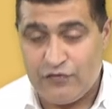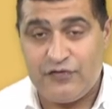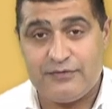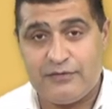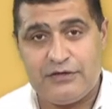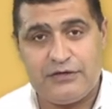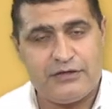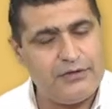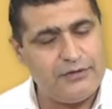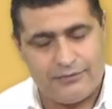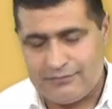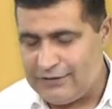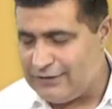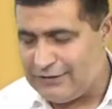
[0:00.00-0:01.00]

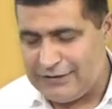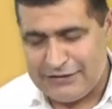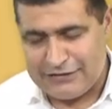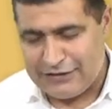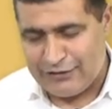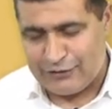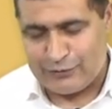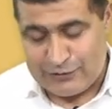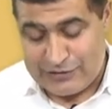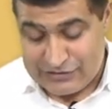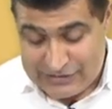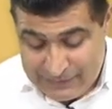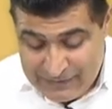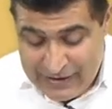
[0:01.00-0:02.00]
internal control
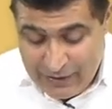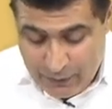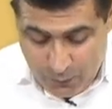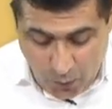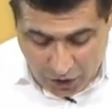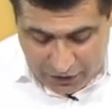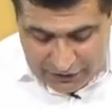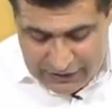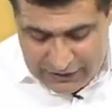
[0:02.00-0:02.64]
system. What?